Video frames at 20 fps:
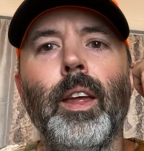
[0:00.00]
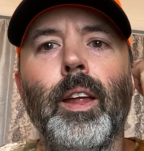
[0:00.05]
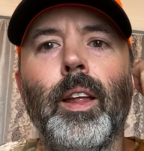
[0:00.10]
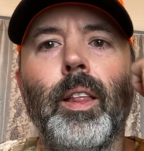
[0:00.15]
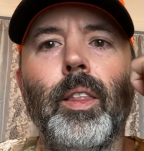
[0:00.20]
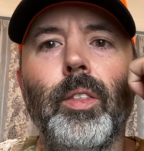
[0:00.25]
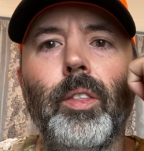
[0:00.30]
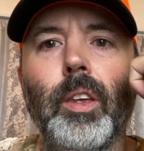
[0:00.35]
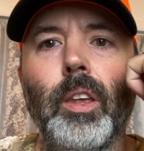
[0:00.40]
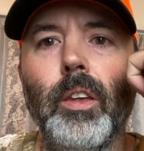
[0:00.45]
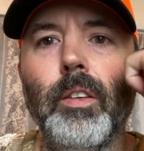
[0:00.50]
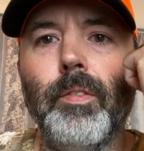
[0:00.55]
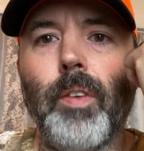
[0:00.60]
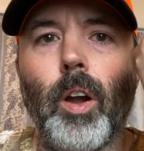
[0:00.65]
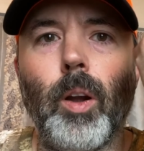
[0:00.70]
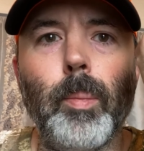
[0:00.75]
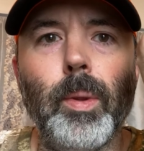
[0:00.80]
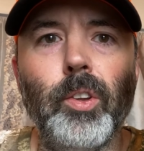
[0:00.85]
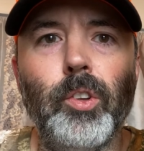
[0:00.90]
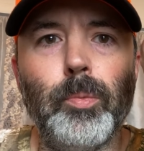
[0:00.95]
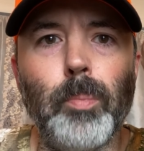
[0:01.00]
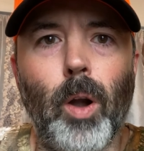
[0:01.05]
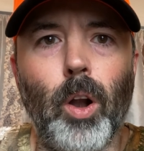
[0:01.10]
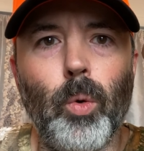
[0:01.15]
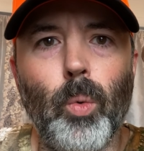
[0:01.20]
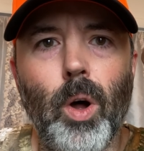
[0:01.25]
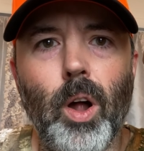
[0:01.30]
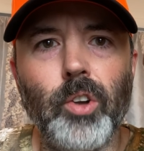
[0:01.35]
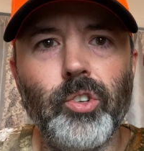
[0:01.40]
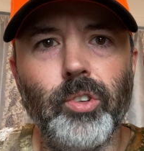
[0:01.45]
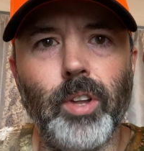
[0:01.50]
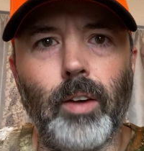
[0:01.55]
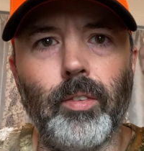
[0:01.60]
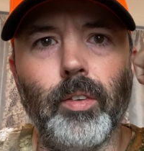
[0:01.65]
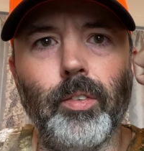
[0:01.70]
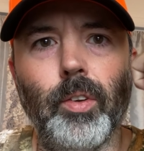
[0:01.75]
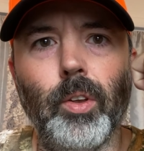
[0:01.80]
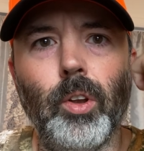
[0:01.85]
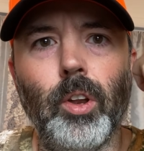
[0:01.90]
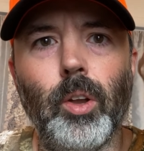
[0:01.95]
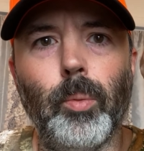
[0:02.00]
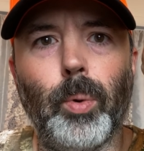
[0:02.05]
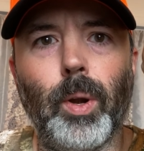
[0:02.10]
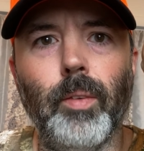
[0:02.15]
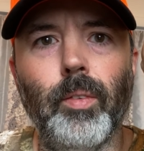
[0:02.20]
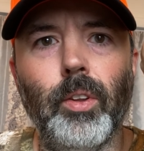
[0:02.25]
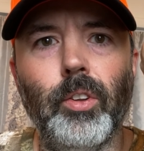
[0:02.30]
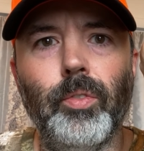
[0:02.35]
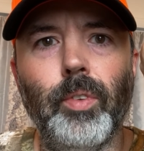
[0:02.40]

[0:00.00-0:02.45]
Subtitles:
the Vermi smartwatch that I reviewed in the previous